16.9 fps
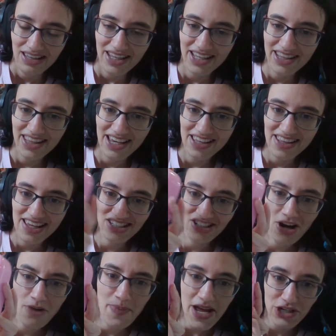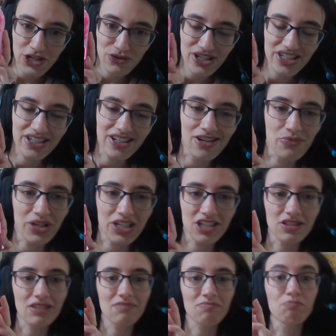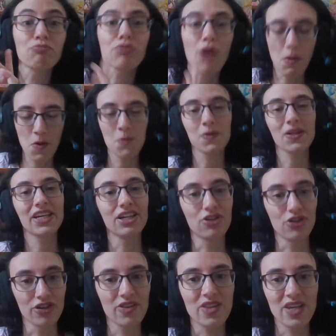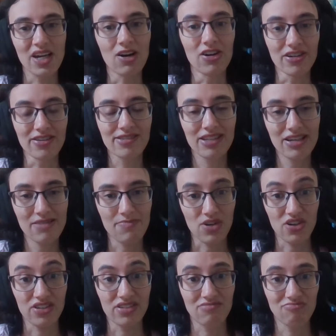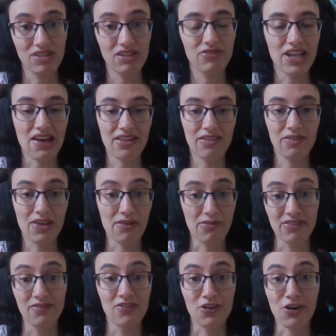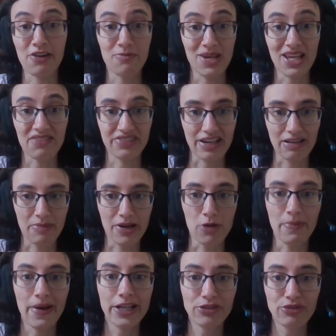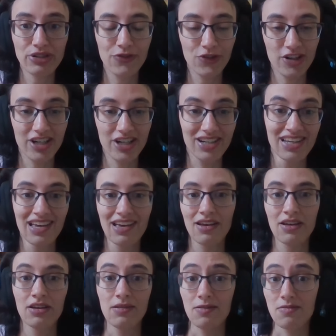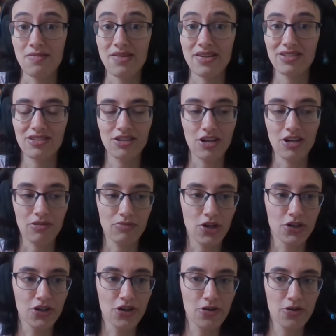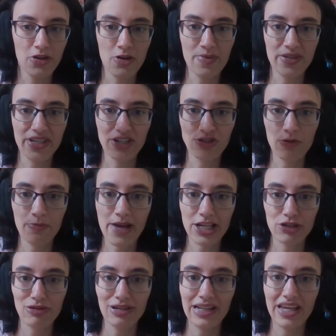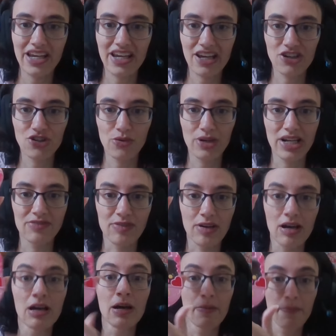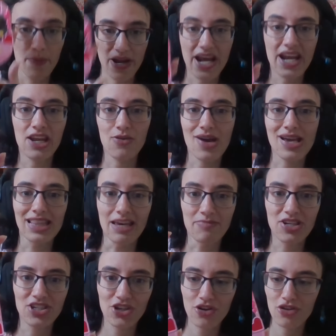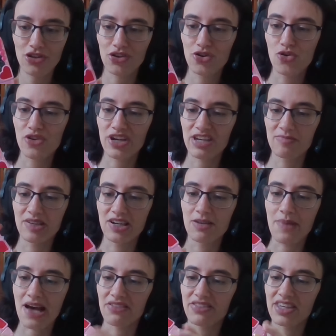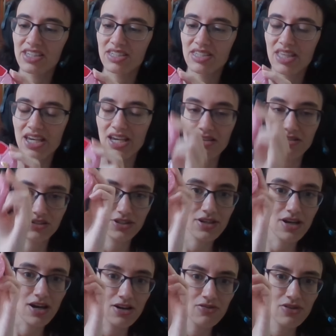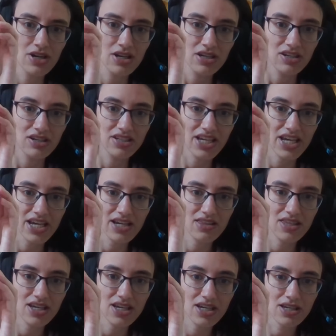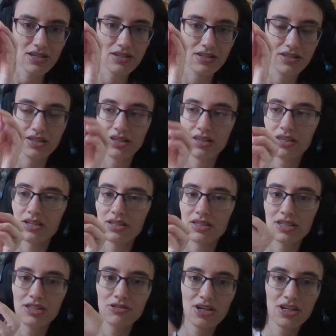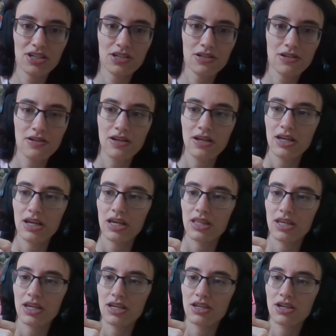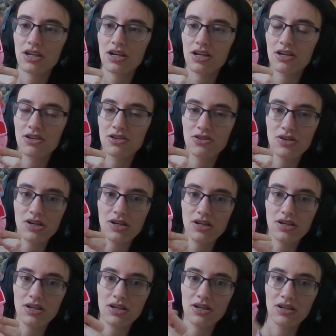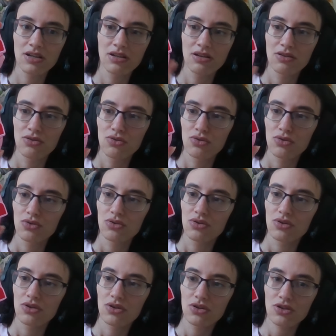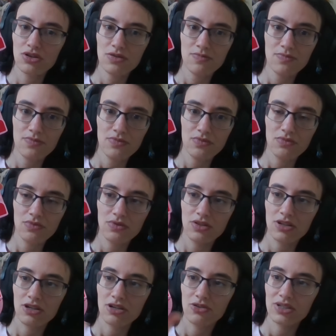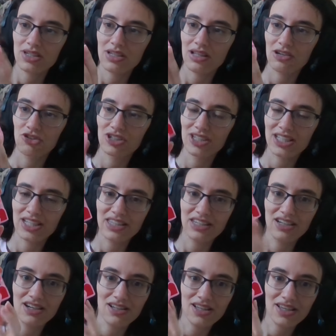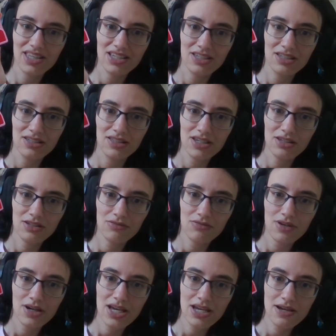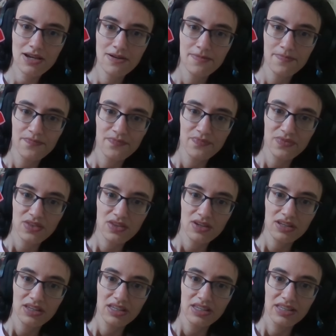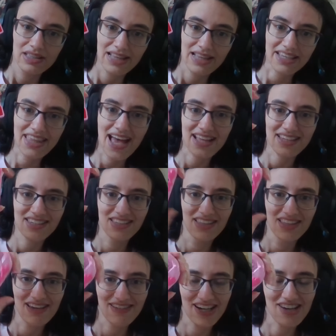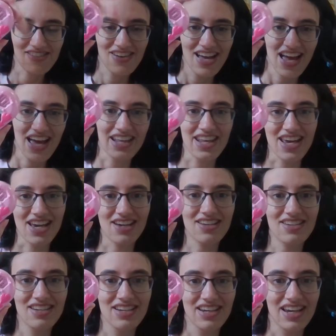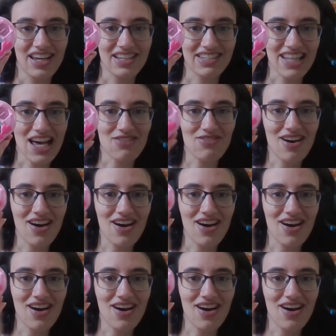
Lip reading: there's no batteries in it, which is probably a good thing, honestly, because even though I may have to get my own batteries for it. It means, you know, no potential battery leakage or whatever. But anyway, let me show you the cool gimmick about this thing. So you take this, I think it's this direction. Then you go, you go like this way? Like that. There we go. And then it's now